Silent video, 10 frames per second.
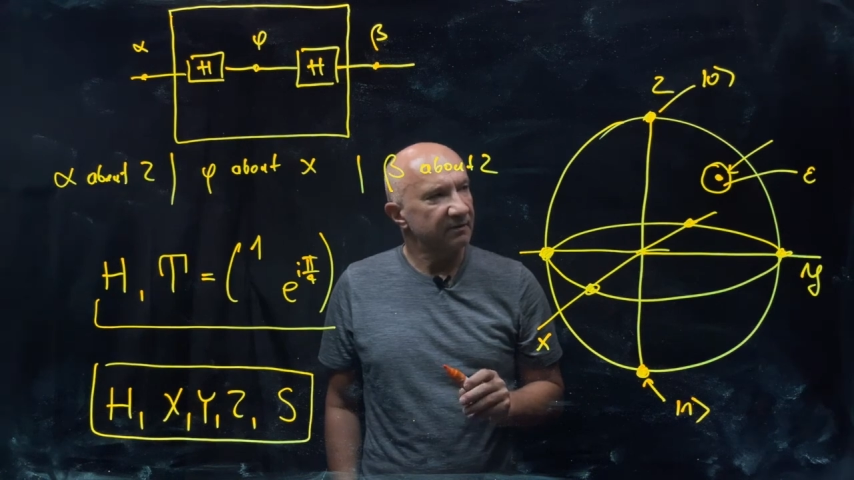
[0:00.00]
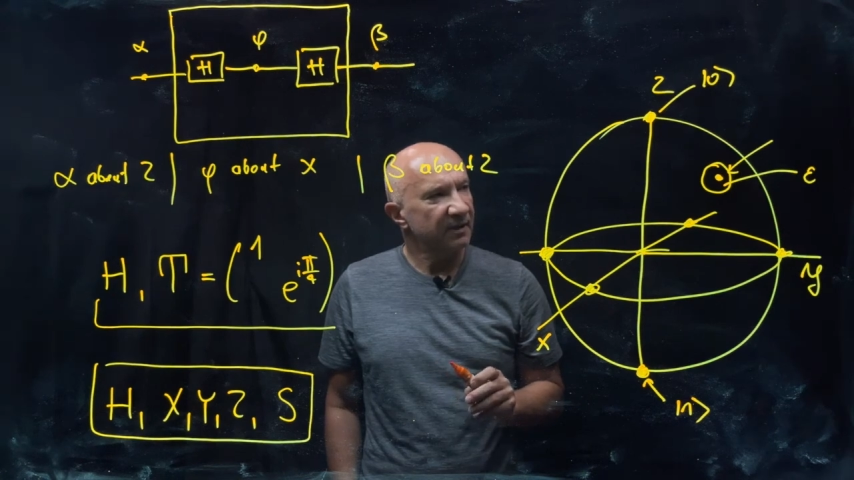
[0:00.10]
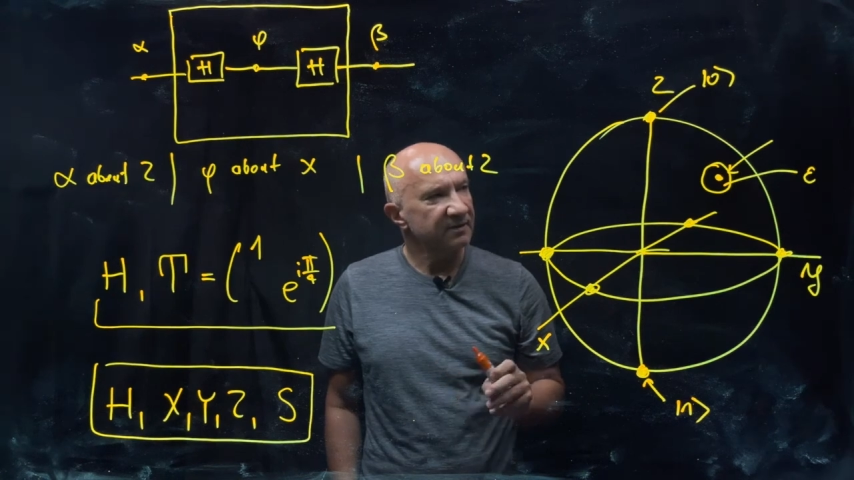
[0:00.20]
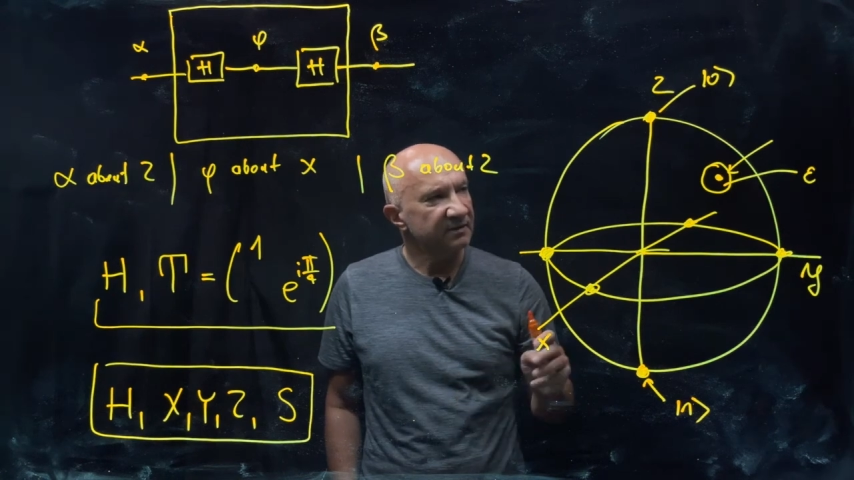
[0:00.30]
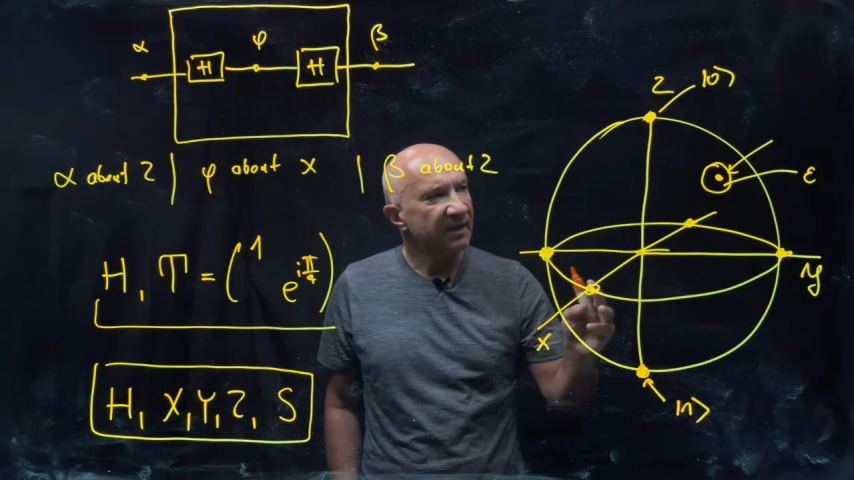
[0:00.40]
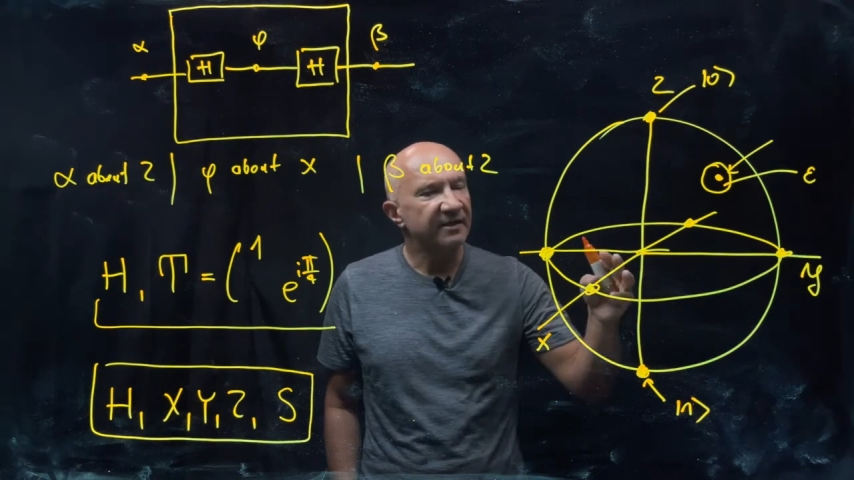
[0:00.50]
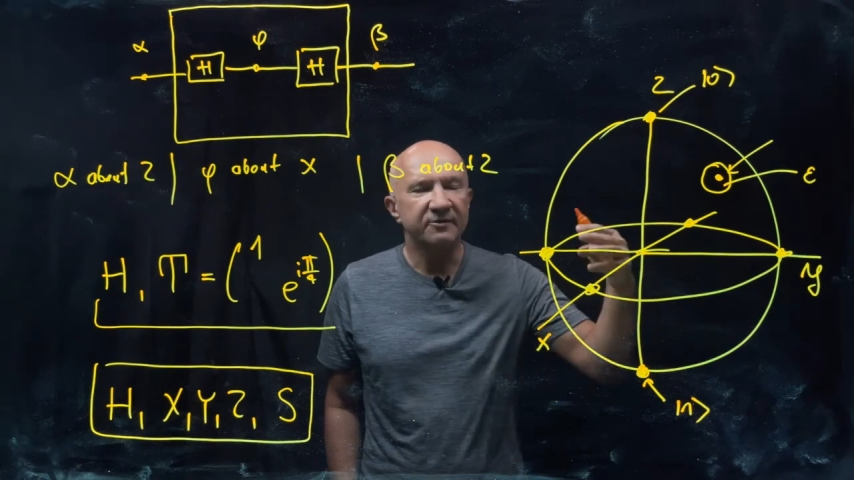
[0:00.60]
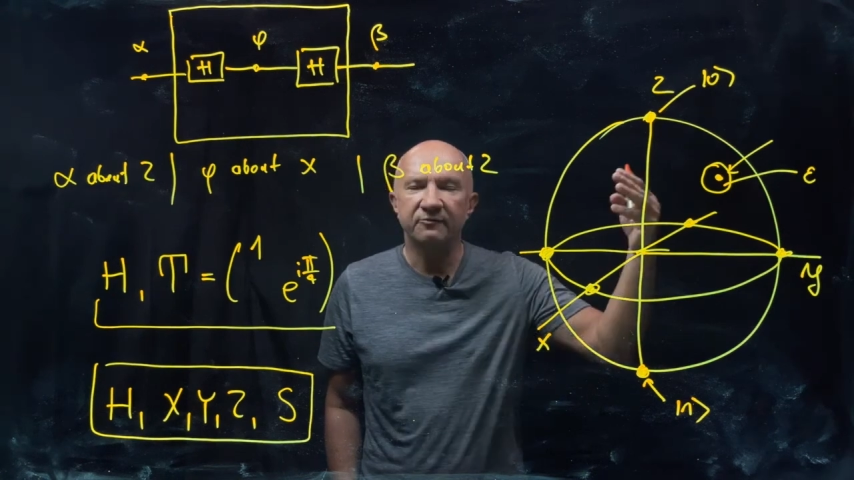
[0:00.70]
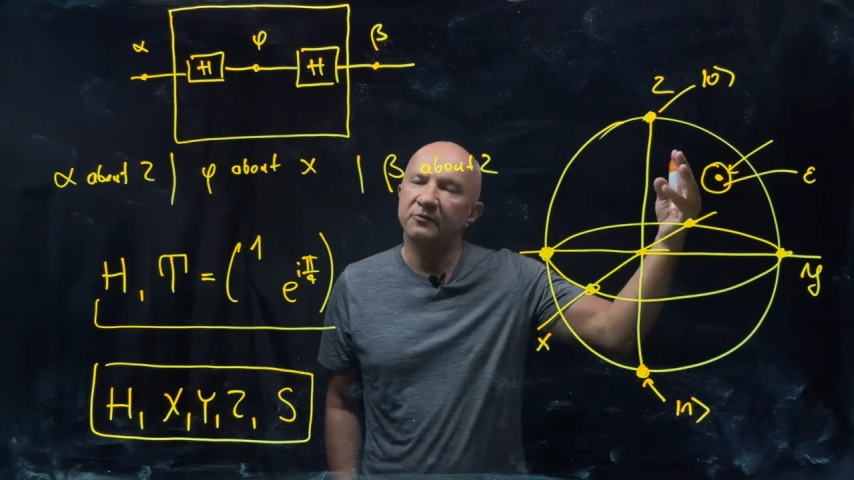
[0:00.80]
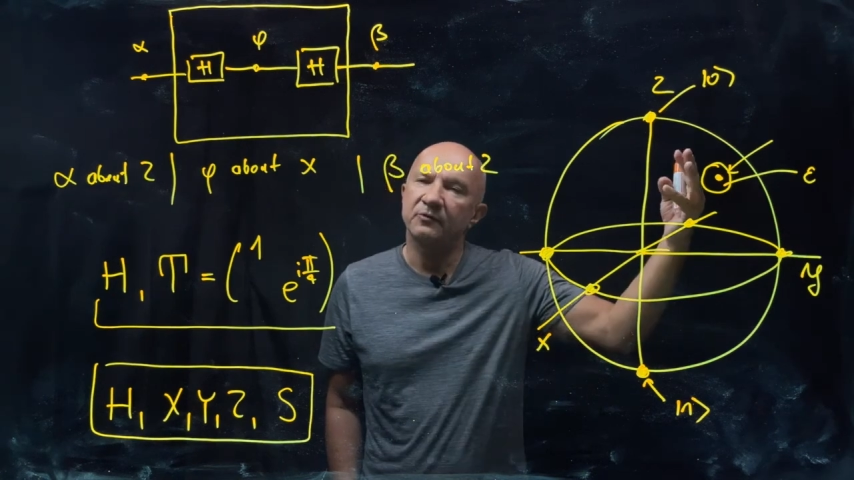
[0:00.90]
doesn't
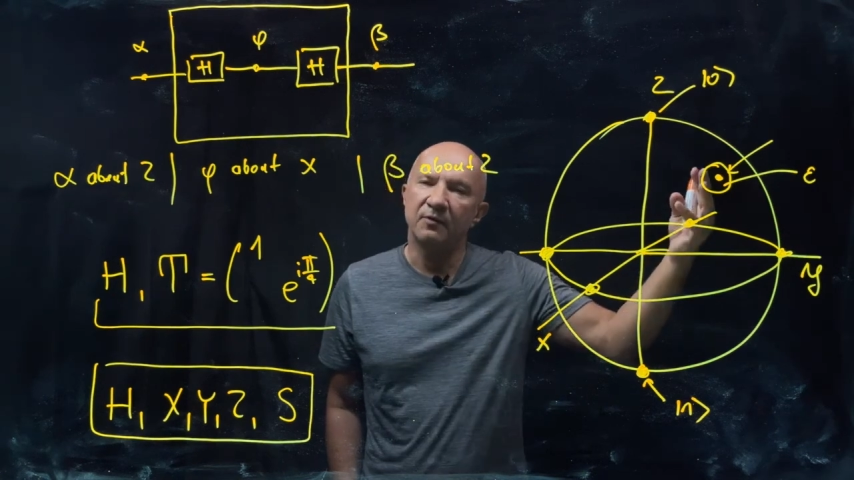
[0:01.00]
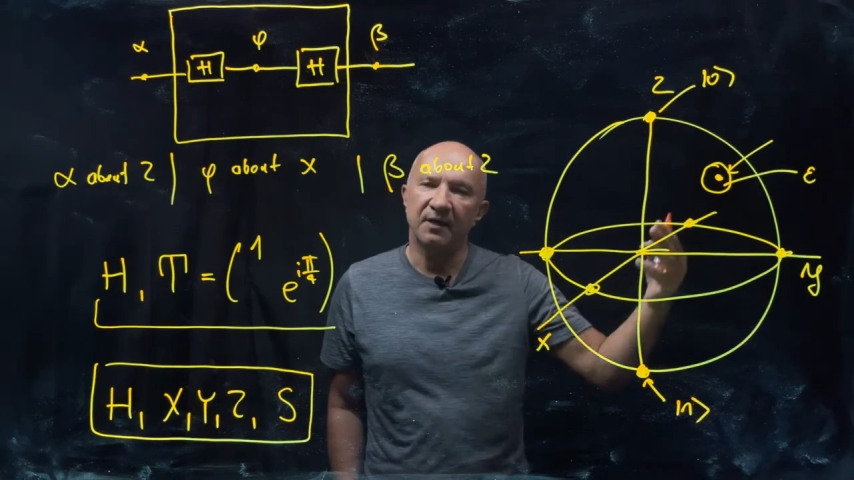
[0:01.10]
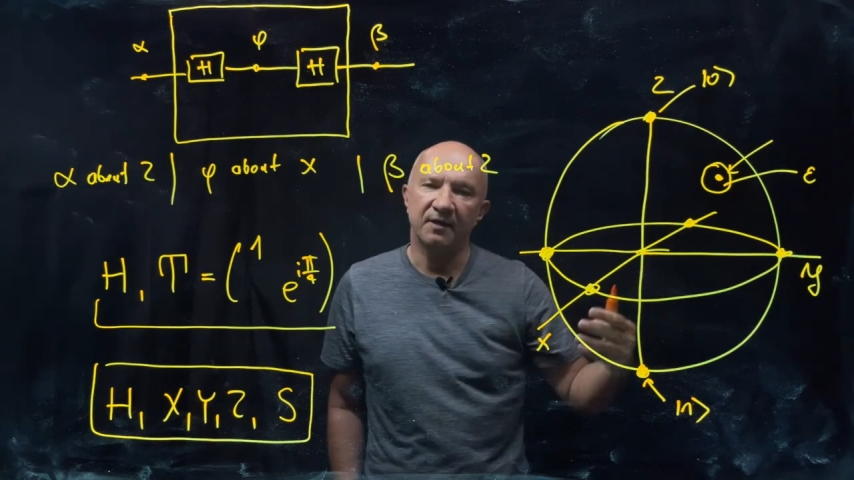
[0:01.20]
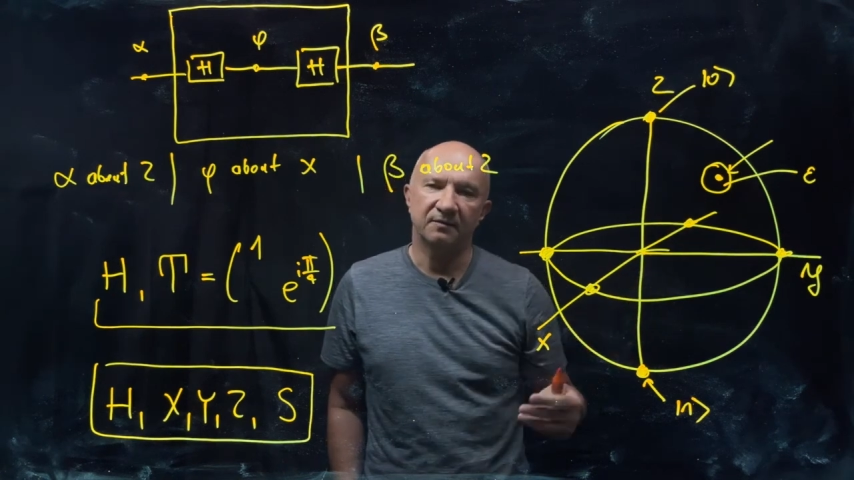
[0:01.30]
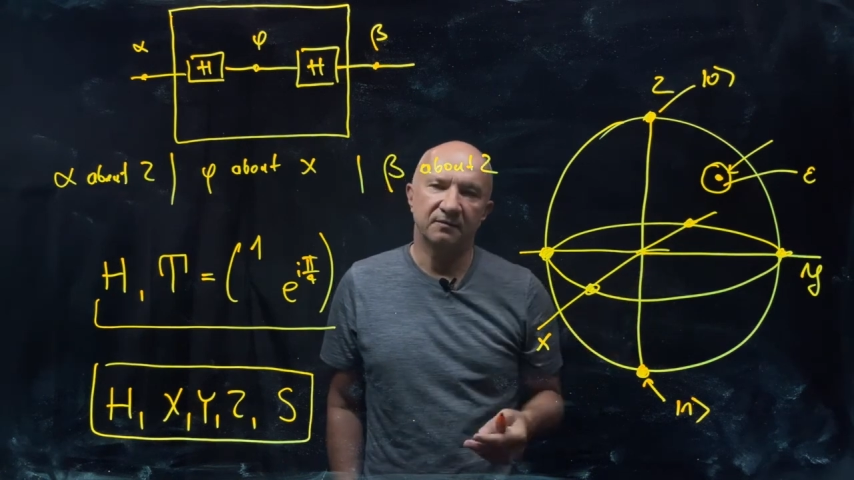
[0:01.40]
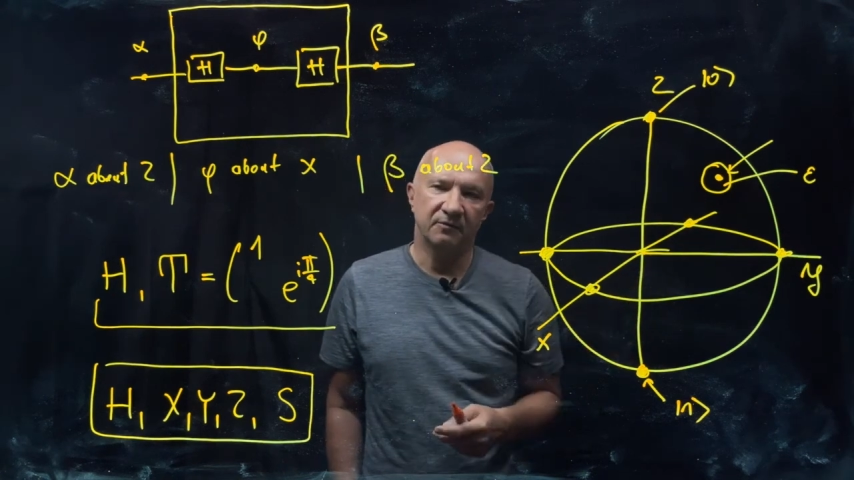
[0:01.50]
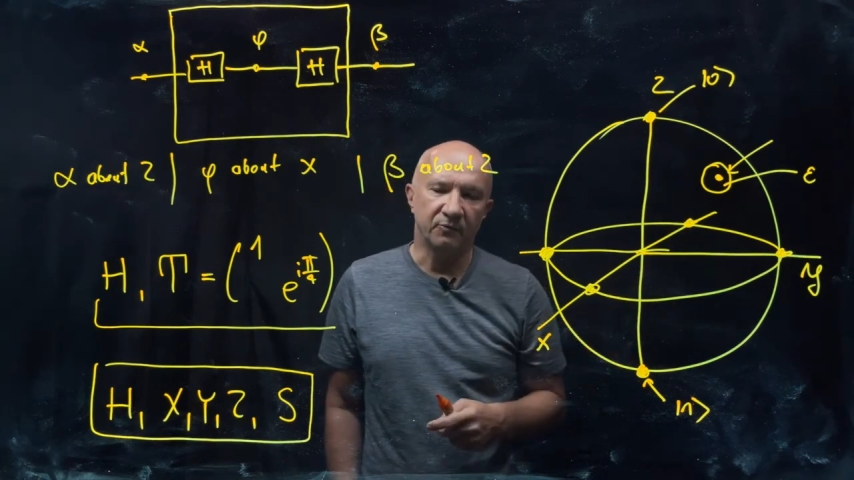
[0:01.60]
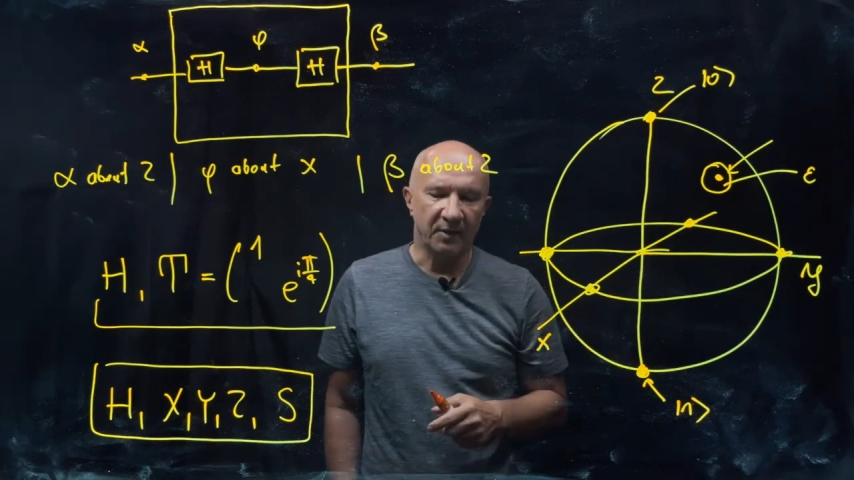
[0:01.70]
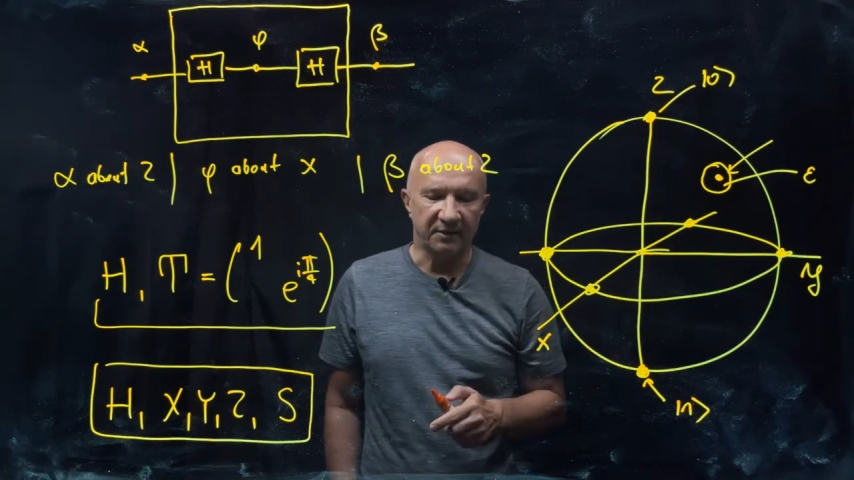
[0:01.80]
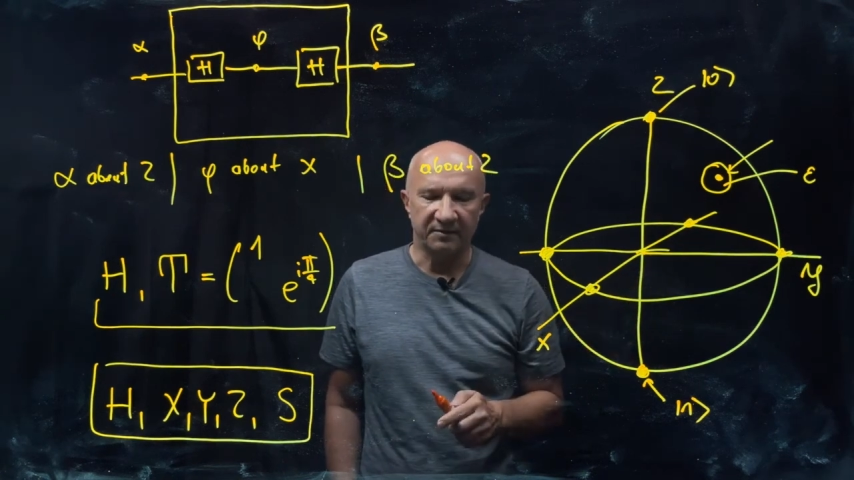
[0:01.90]
actually require too
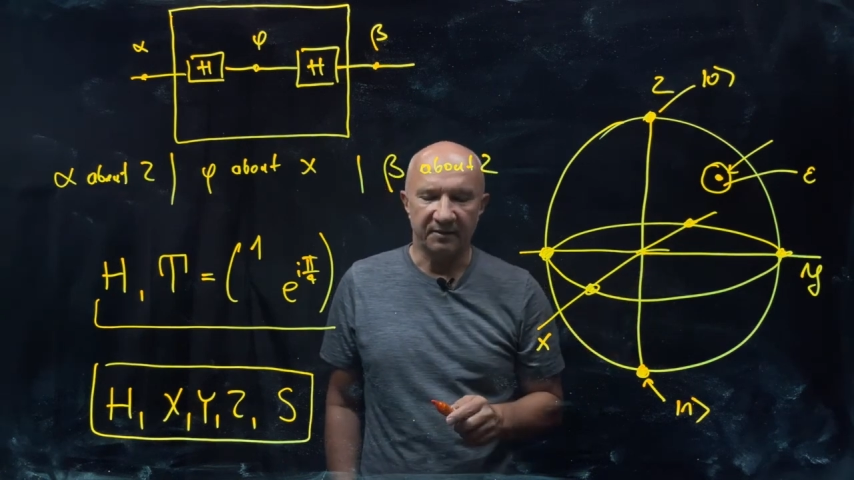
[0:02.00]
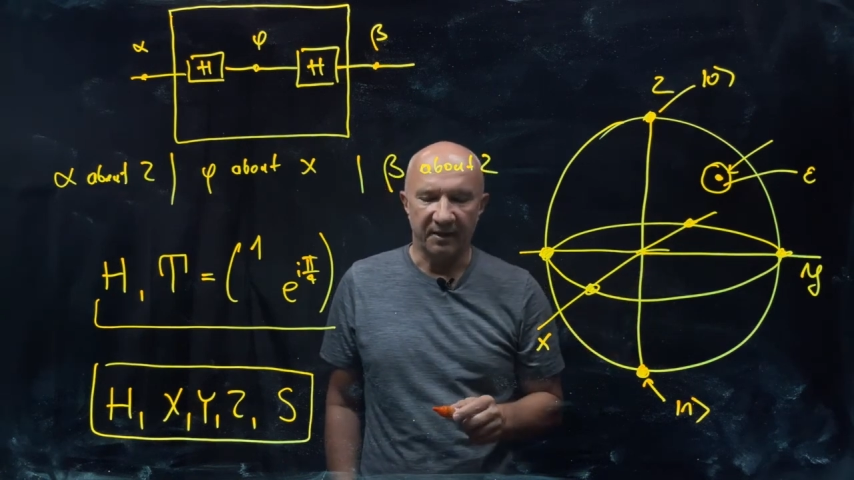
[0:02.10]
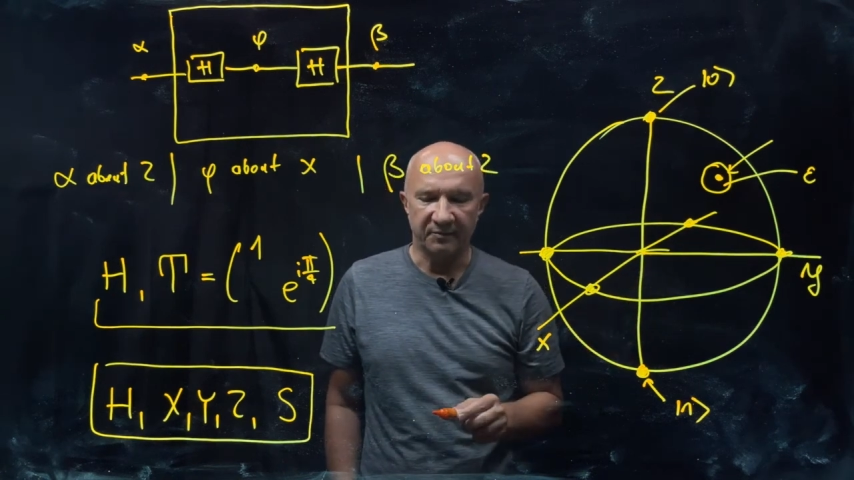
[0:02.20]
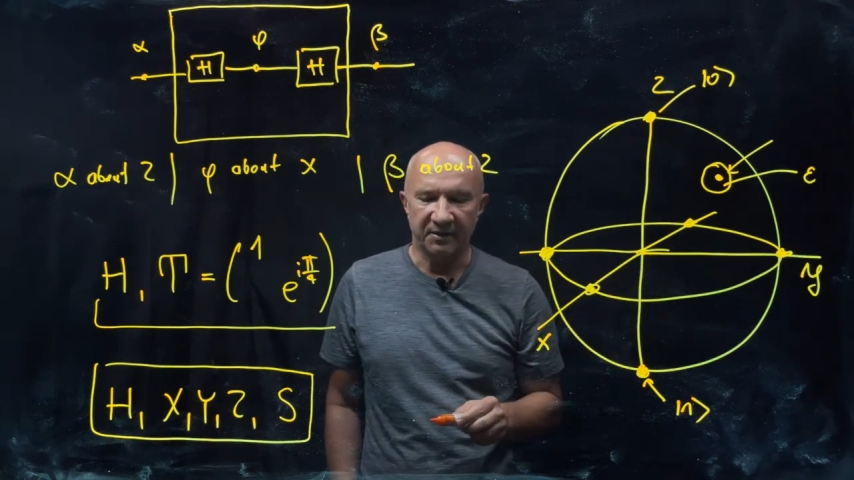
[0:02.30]
many steps,